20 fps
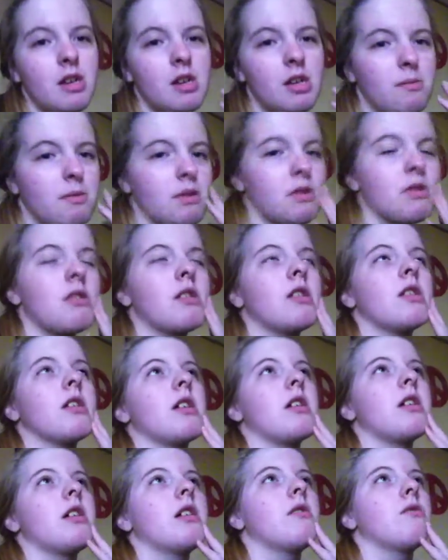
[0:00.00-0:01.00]
it is on
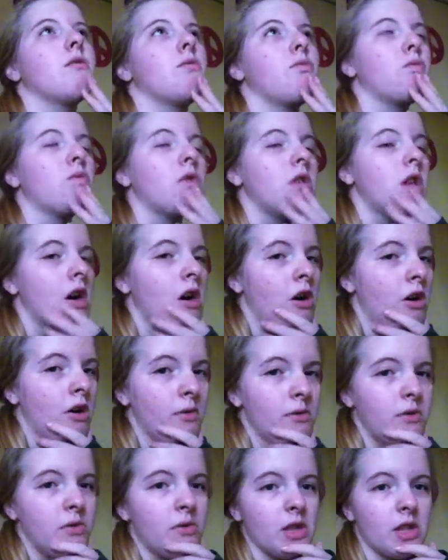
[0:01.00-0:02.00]
like what all
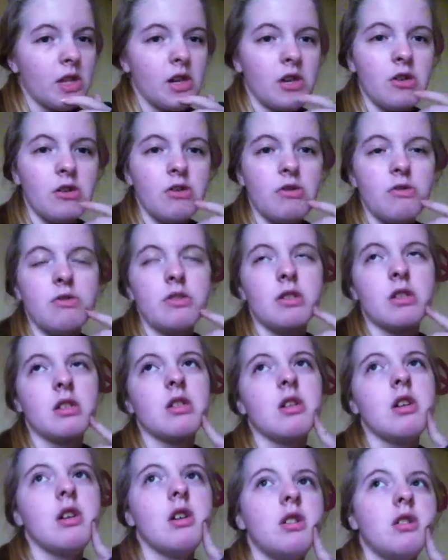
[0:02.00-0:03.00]
of you have learned
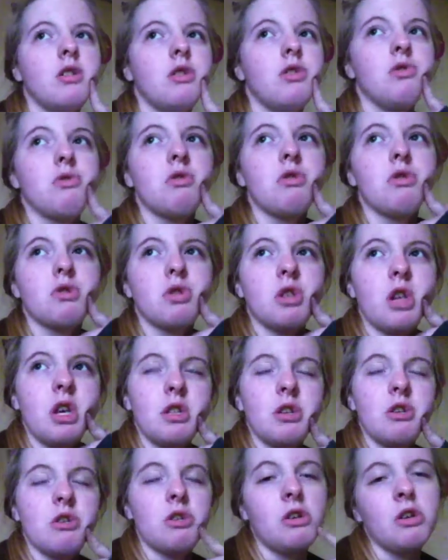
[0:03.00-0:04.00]
and did you
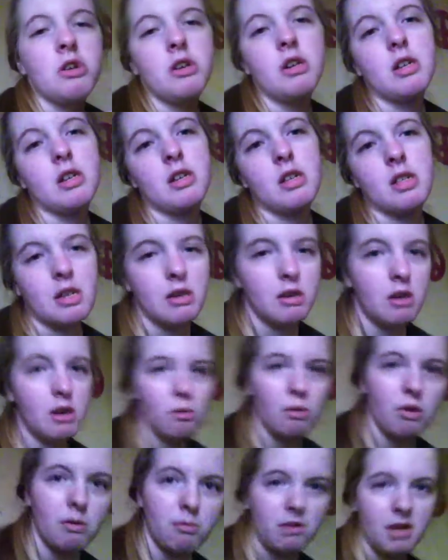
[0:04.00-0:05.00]
understand it good and
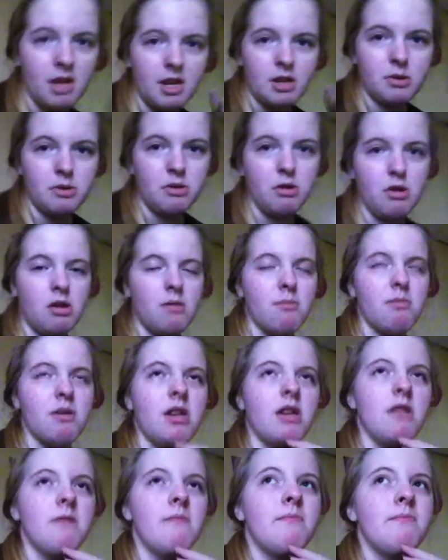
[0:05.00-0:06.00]
what place you're going to
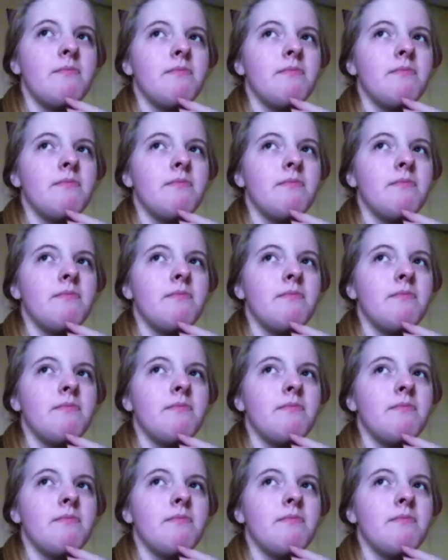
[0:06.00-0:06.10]
be